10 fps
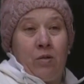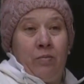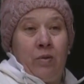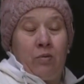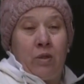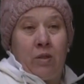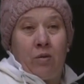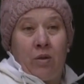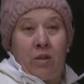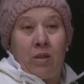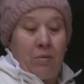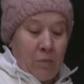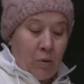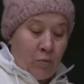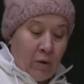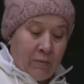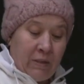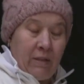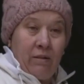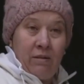comes to his senses
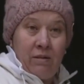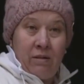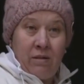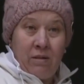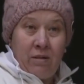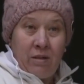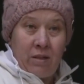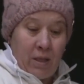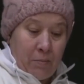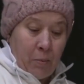and gets a brain.